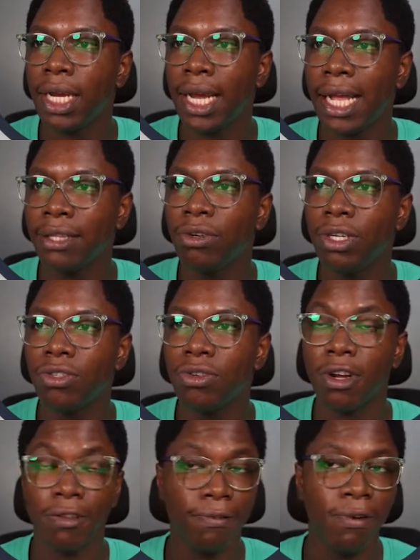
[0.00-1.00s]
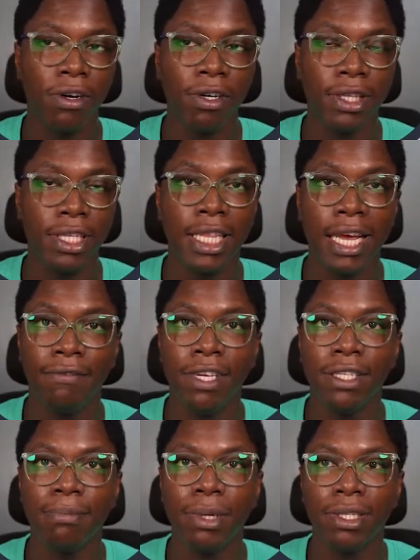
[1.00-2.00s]
and going to configure the
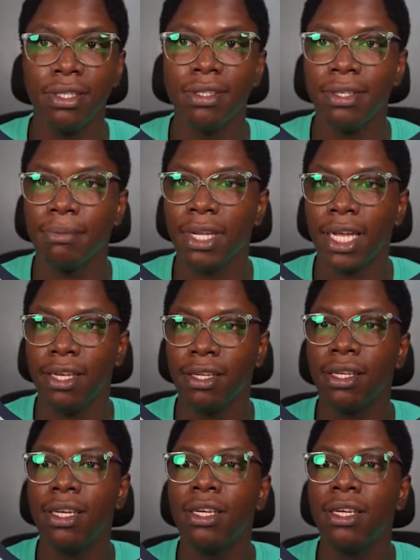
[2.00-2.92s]
navigate button similarly.